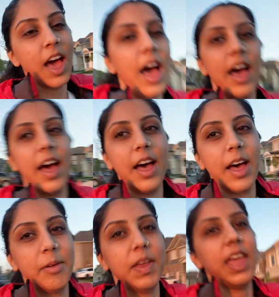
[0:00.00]

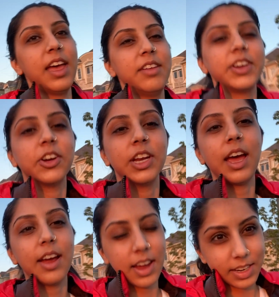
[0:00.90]
Um, and Vickrah and I
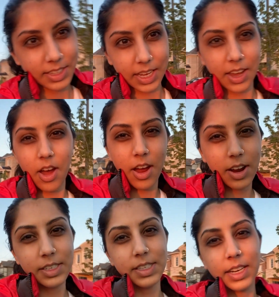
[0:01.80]
are ending
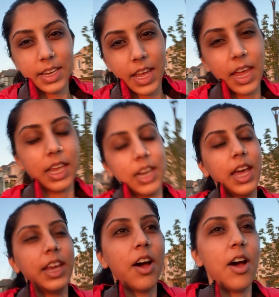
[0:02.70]
our Sunday
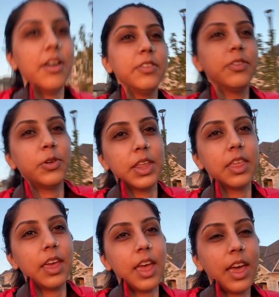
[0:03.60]
night off with
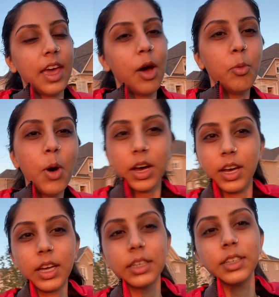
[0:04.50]
a walk.